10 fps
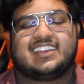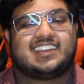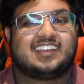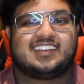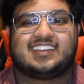
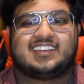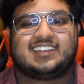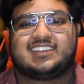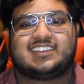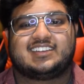I
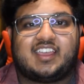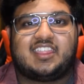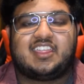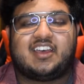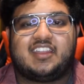
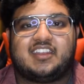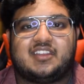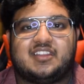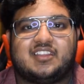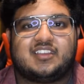thought
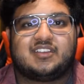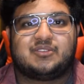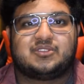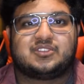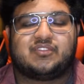
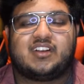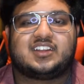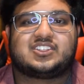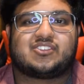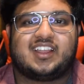it was very
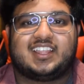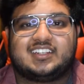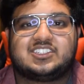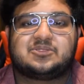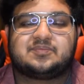
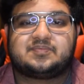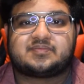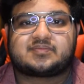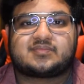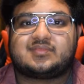strange.
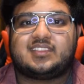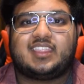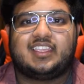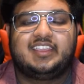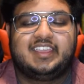
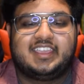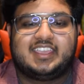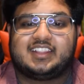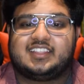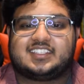
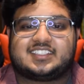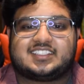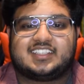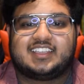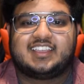
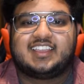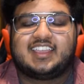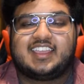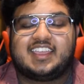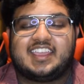This
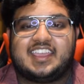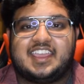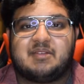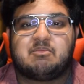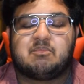
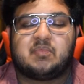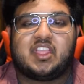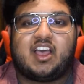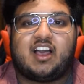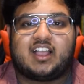him
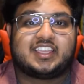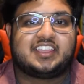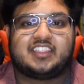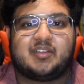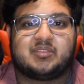
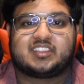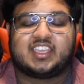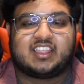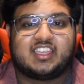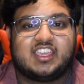hugging them is
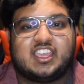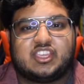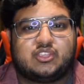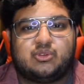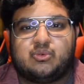like,
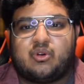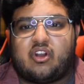you